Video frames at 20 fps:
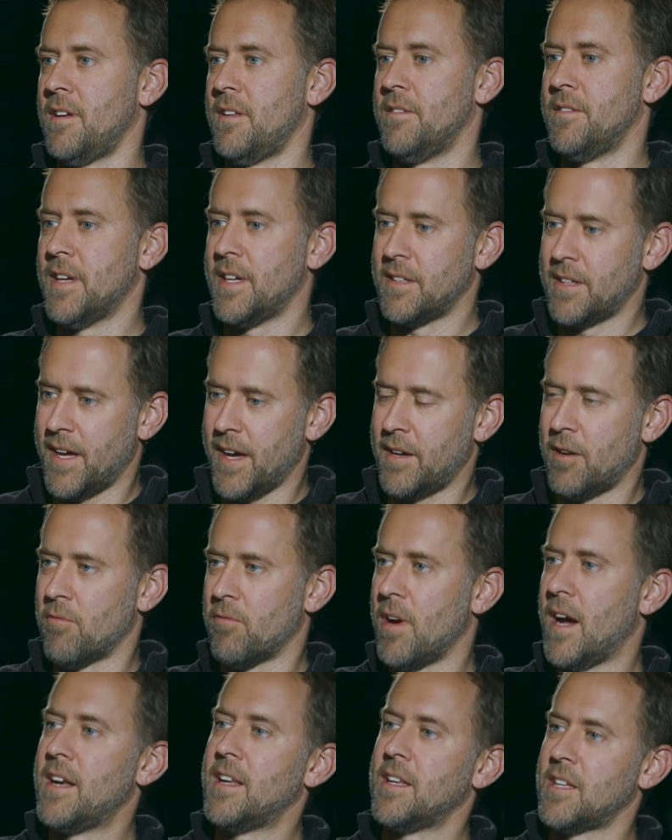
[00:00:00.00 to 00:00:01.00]
then kind of
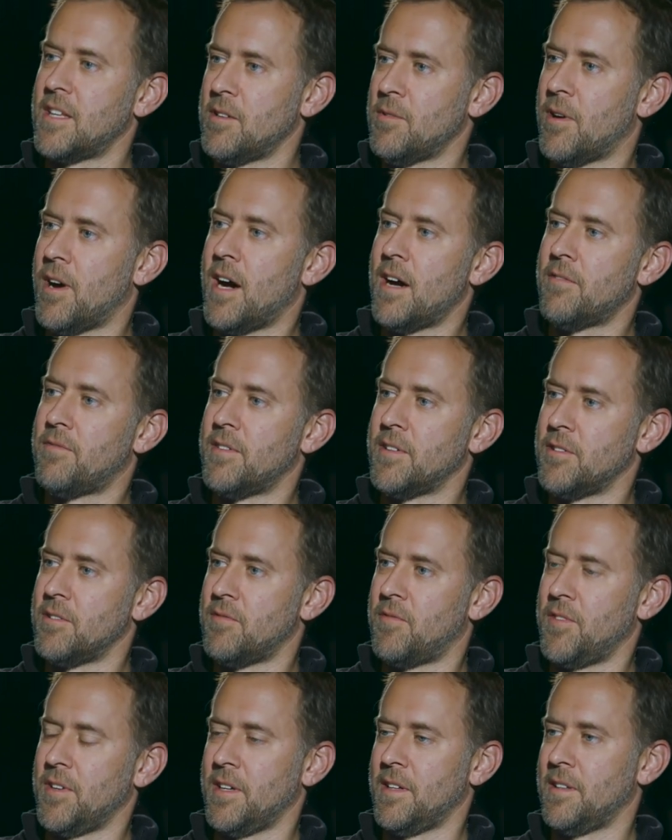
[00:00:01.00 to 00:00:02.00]
writing you off and you
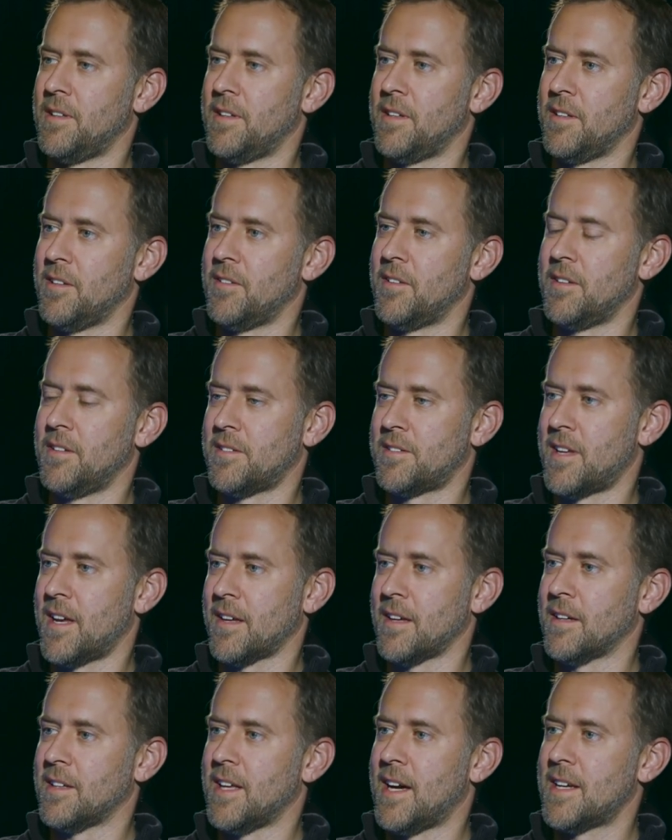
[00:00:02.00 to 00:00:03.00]
feeling a little
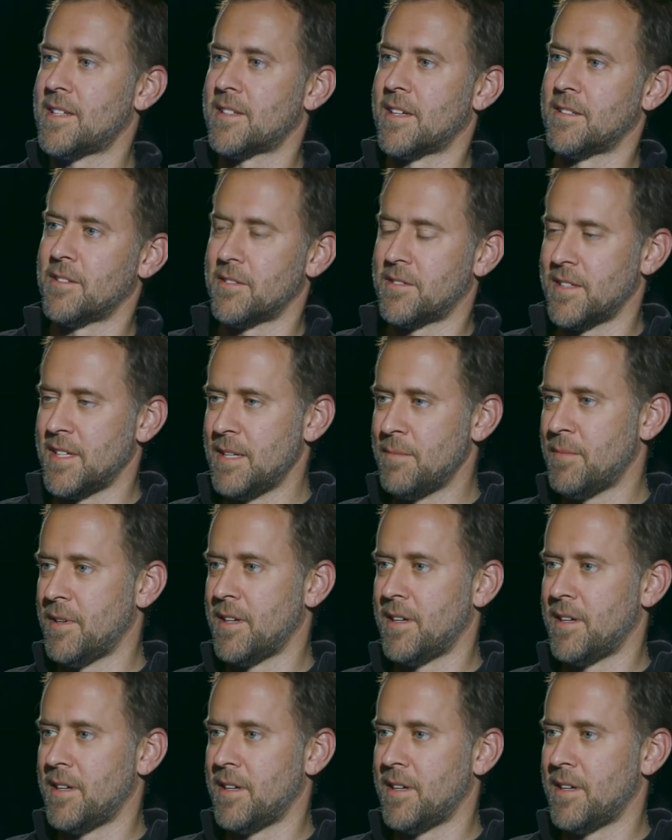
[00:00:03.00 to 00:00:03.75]
second class on your team?